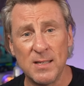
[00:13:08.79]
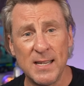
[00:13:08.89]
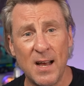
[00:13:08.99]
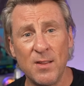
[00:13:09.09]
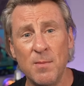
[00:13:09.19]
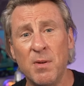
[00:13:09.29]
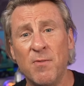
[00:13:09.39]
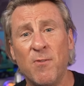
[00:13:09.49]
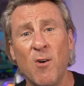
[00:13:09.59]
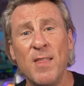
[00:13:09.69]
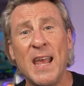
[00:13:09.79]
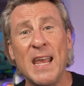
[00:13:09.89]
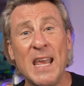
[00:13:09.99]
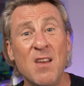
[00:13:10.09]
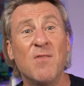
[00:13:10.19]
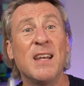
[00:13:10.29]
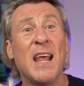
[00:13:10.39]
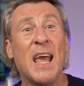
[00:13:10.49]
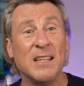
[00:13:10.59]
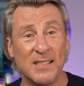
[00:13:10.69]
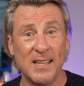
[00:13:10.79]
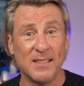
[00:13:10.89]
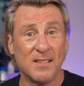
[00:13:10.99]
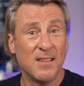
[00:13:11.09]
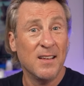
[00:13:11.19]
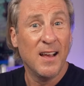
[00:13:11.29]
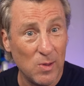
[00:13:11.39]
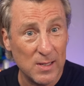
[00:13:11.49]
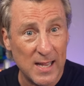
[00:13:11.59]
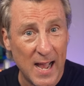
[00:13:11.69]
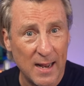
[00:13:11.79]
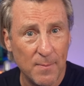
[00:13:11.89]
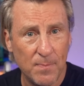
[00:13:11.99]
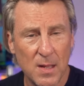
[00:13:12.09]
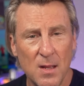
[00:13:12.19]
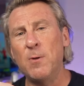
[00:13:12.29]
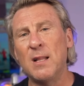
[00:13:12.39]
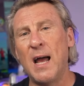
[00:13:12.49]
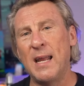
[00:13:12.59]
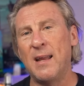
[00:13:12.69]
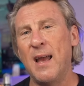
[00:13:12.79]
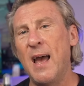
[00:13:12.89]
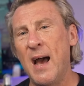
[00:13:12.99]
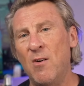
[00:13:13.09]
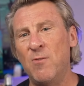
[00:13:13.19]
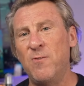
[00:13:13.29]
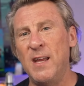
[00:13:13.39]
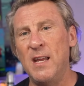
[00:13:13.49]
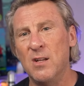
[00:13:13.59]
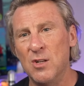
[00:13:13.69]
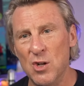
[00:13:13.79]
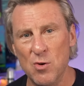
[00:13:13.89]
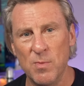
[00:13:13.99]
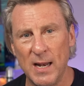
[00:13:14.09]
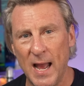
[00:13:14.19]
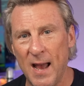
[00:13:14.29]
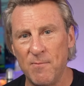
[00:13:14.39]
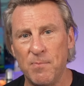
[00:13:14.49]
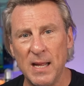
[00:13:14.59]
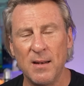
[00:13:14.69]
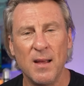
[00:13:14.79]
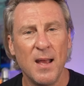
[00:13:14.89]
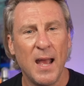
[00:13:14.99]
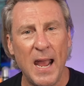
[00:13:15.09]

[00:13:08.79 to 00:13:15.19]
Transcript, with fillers: you can sell them before they even exist. How cool is that? People like Alfie Newman have been